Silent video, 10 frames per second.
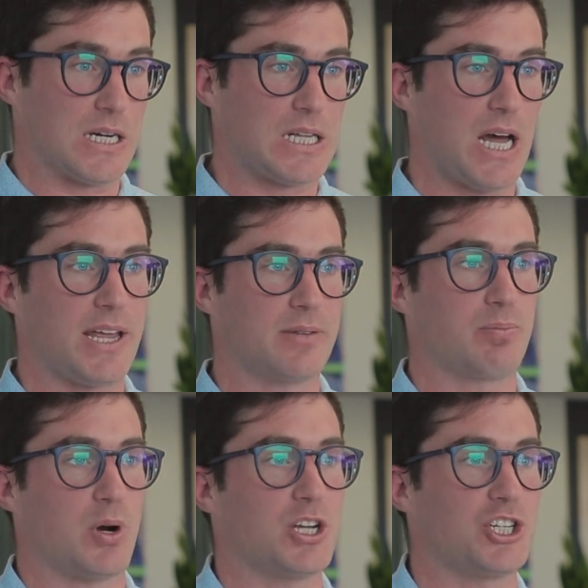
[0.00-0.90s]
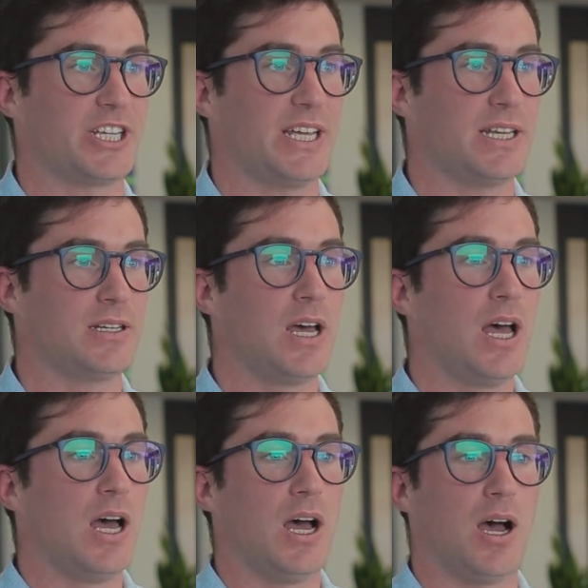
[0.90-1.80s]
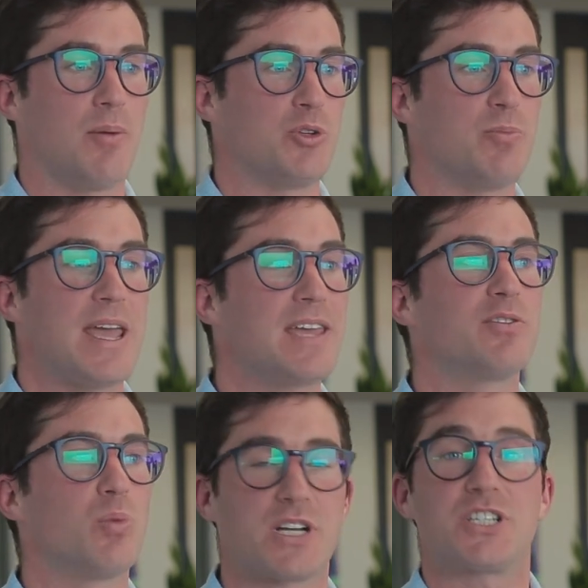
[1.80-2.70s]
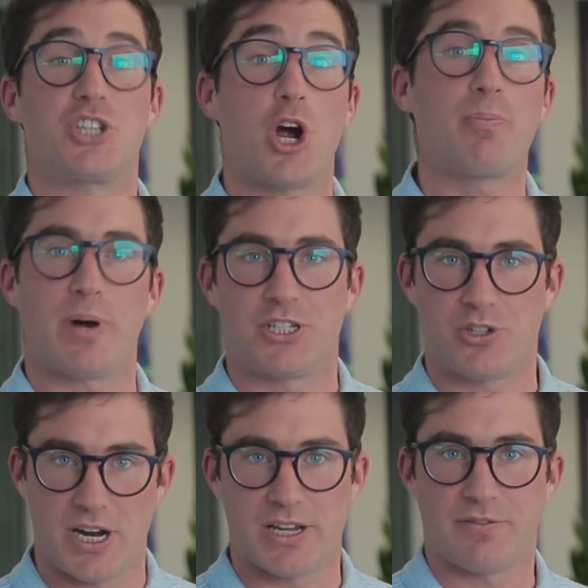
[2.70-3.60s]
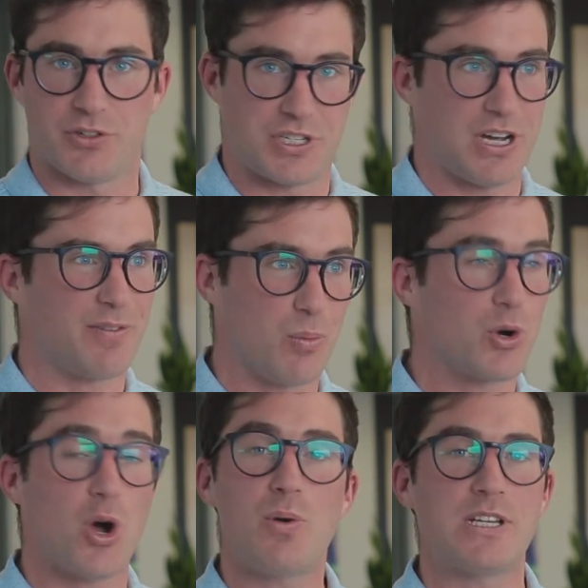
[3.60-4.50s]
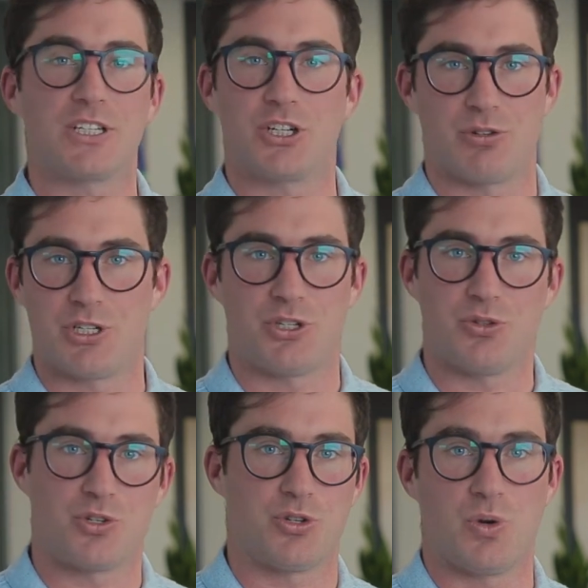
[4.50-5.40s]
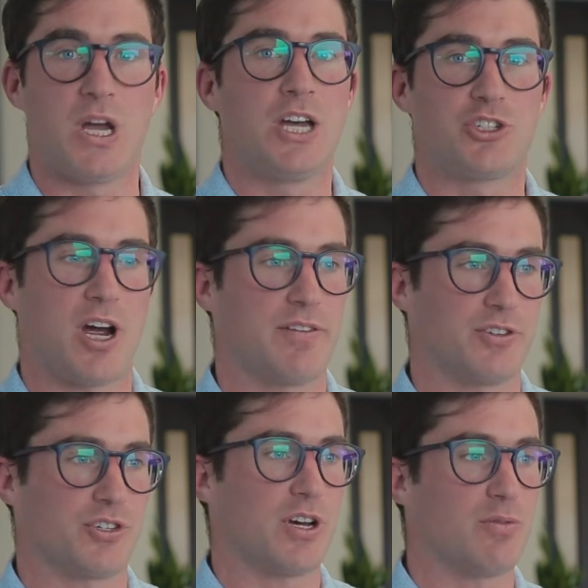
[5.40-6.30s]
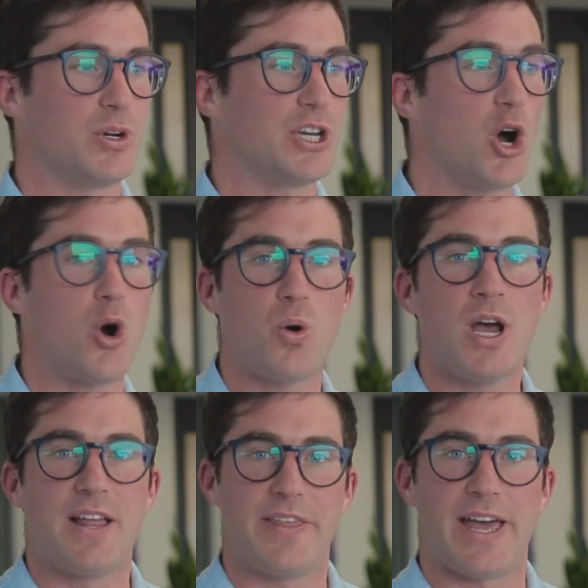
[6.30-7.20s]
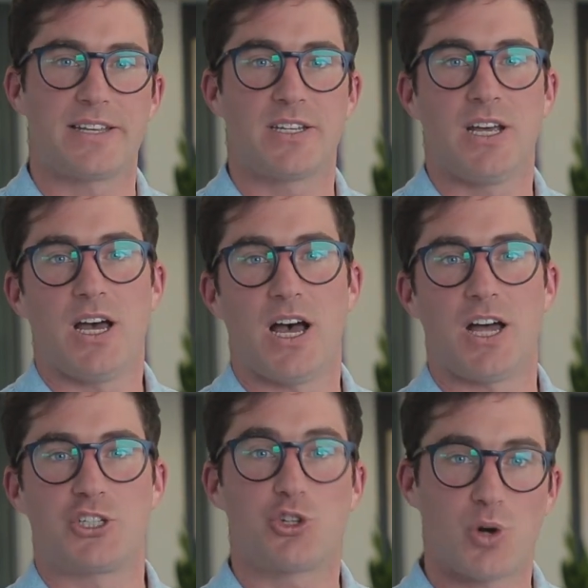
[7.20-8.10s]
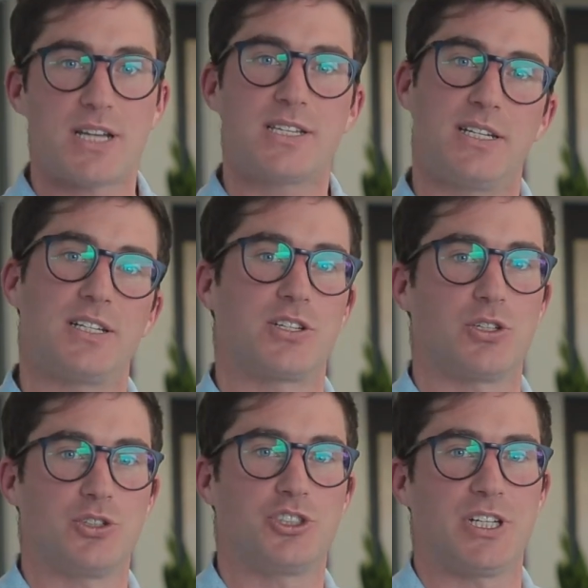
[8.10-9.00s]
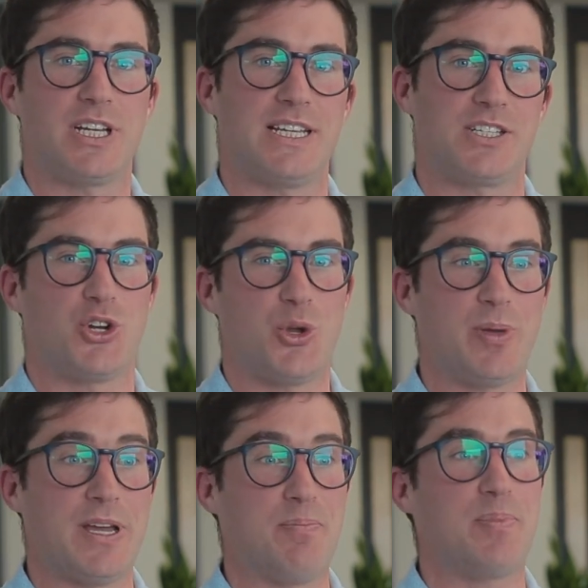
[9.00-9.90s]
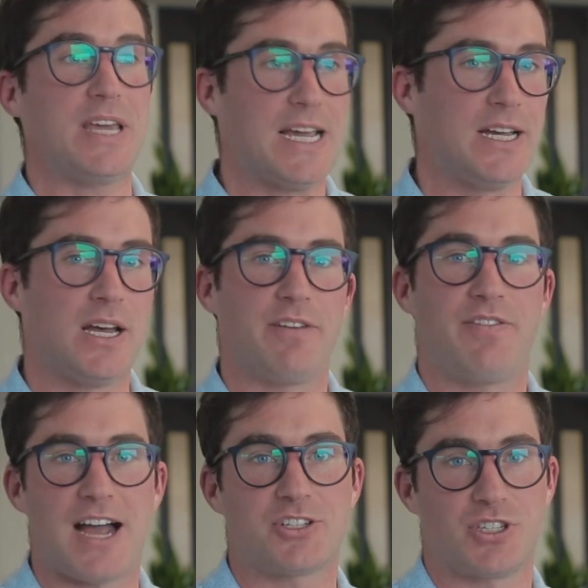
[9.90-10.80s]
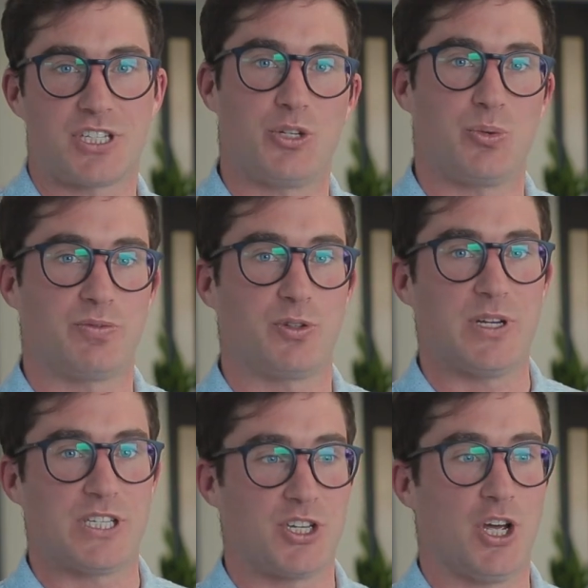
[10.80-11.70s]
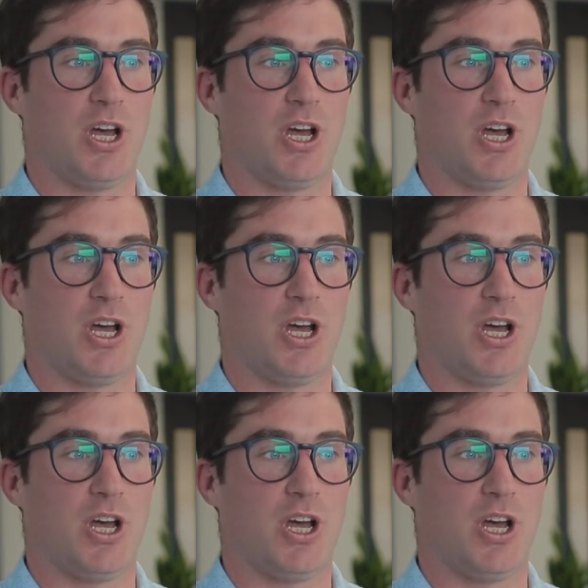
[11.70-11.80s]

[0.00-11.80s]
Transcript: a client project in. You may even want to start by trying it for yourself, and we're always encouraging you to try it for yourself. We know that trust in a solution is going to be a big factor that's going to influence